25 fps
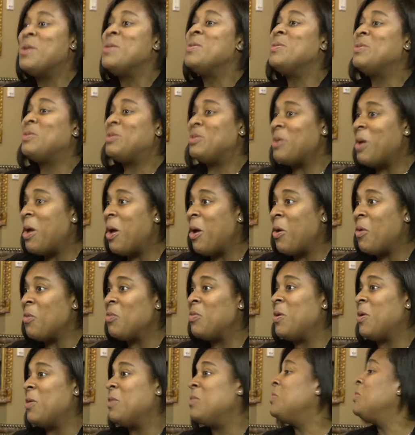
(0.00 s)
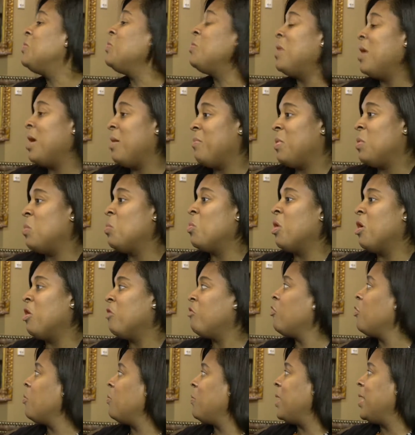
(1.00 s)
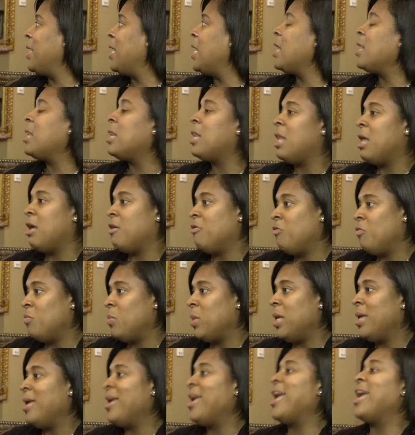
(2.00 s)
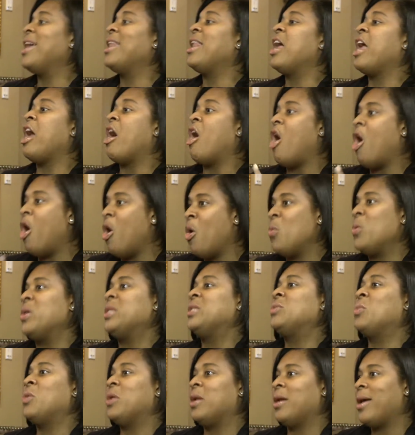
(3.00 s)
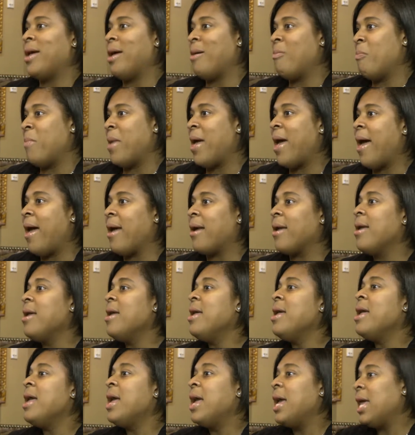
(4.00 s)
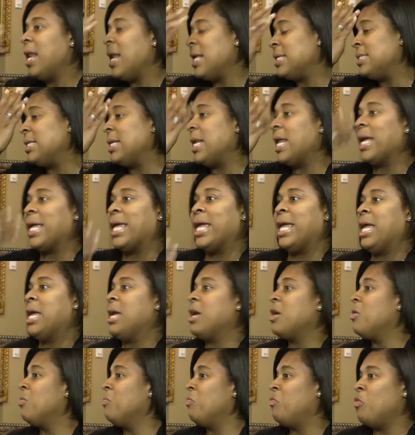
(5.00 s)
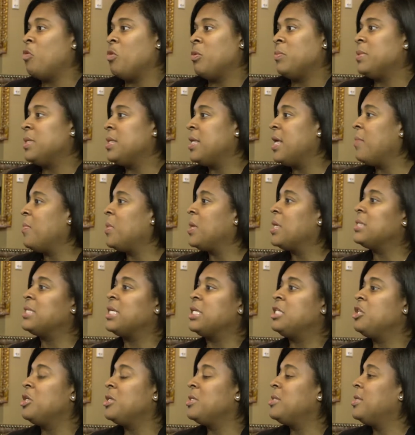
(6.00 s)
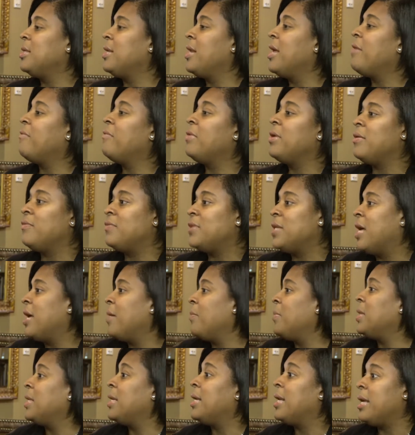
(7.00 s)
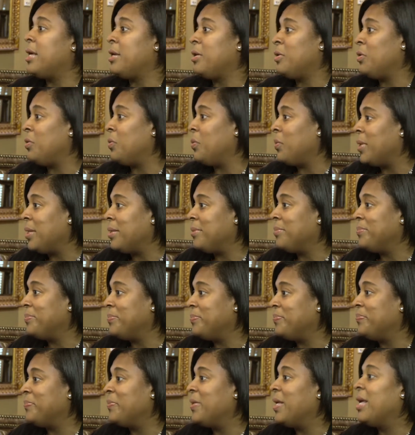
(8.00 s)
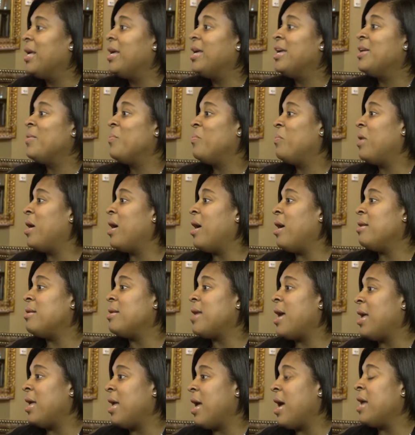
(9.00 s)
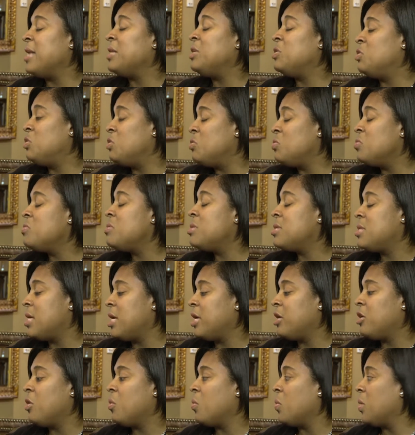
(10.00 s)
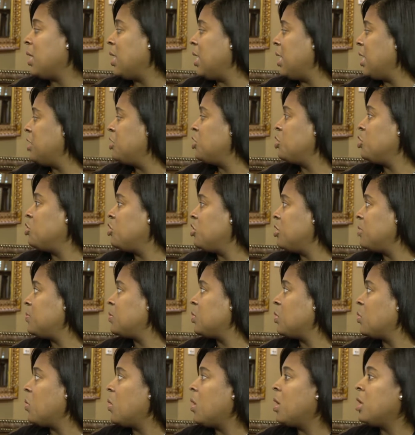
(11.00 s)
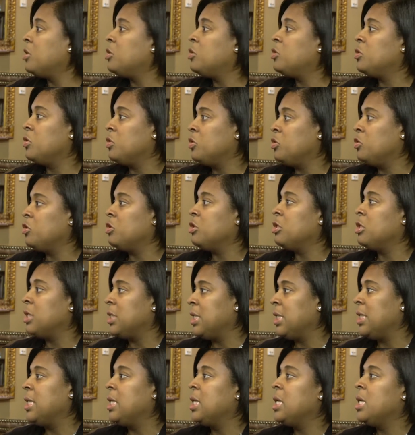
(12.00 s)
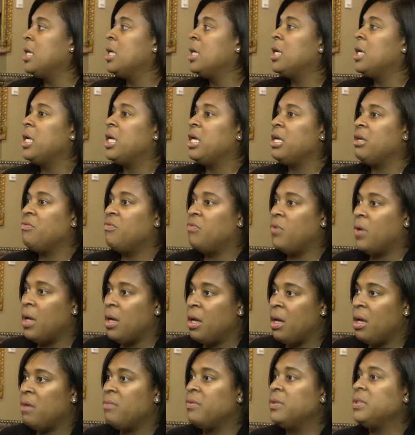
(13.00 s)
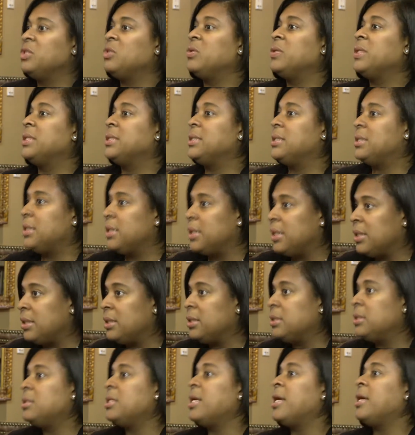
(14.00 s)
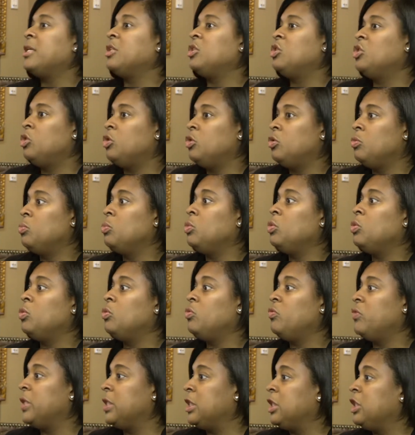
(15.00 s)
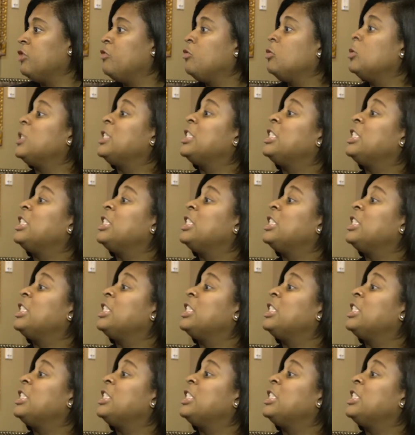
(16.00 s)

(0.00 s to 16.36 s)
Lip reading: So those who come and work for me love me and they always want to come back. And I said, I can't conform to that because I just didn't have enough time in the day to do it. But I do think your relationships across your journey evolve and transcends as you move in different